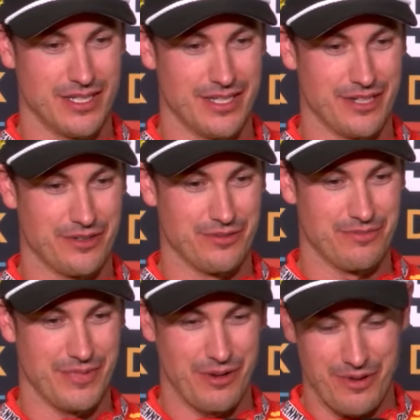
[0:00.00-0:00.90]
you know,
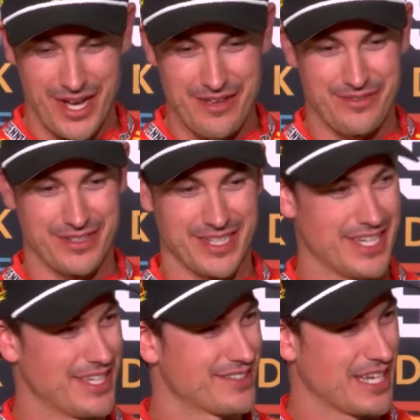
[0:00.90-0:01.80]
my wife and
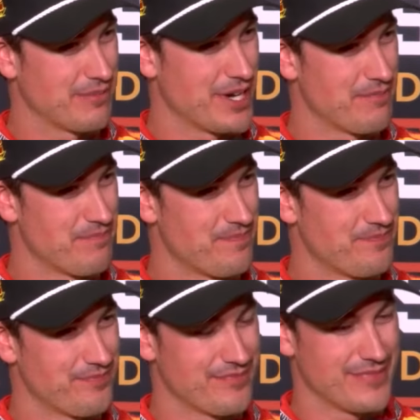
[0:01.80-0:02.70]
kids come up,
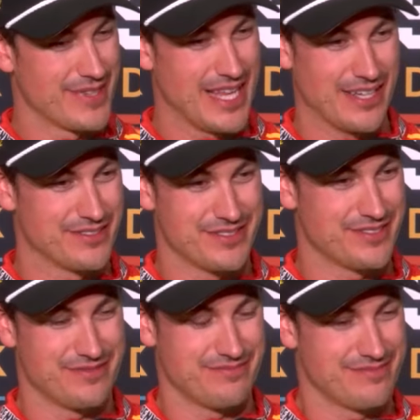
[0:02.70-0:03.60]

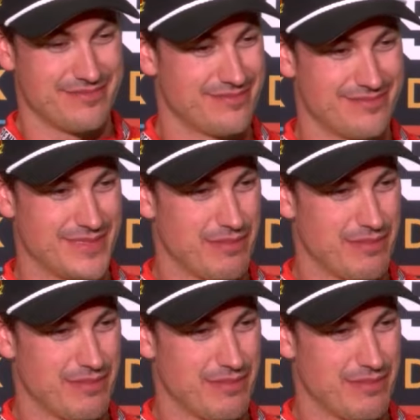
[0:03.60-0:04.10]
that's the